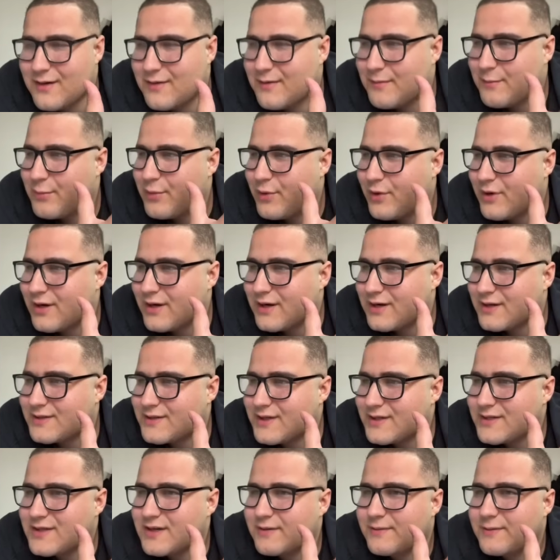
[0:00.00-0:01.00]
put in a
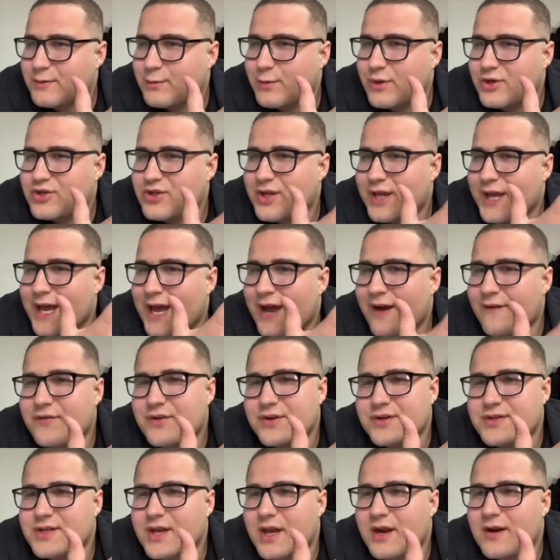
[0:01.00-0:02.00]
system in which they have to
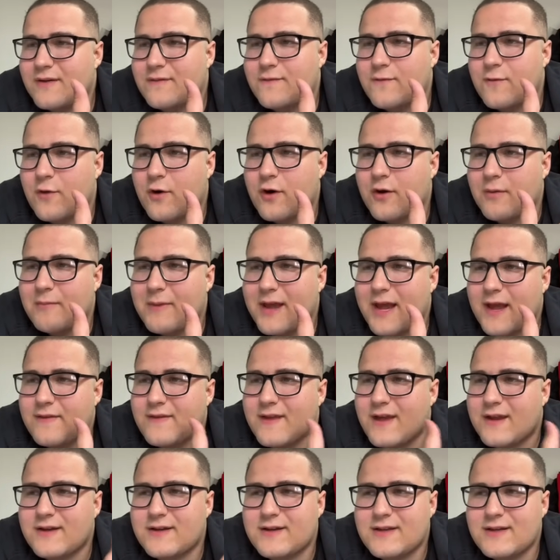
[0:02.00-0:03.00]
settle for a man
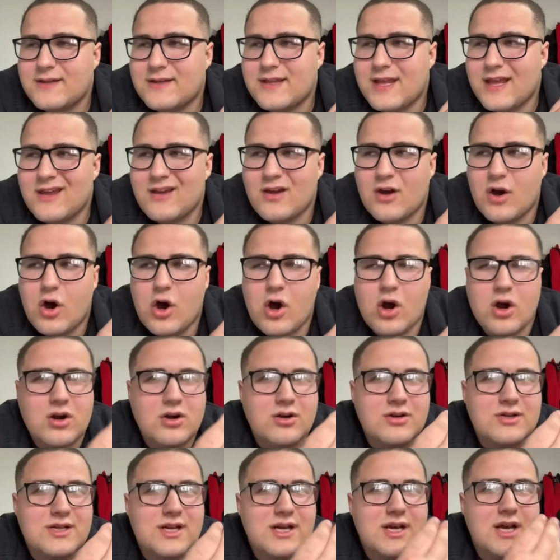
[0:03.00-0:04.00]
that they
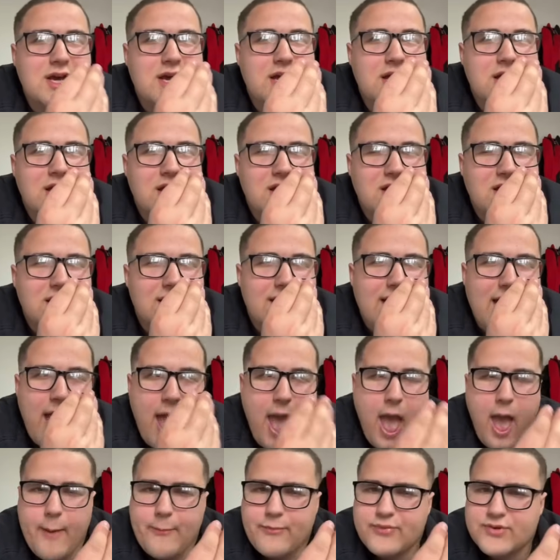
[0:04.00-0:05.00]
aren't
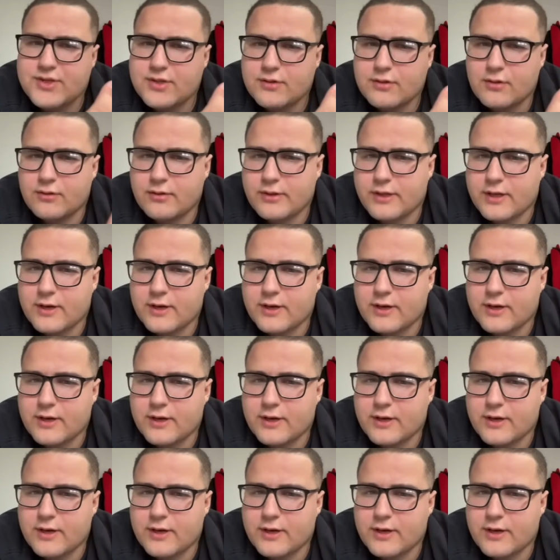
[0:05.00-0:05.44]
absolutely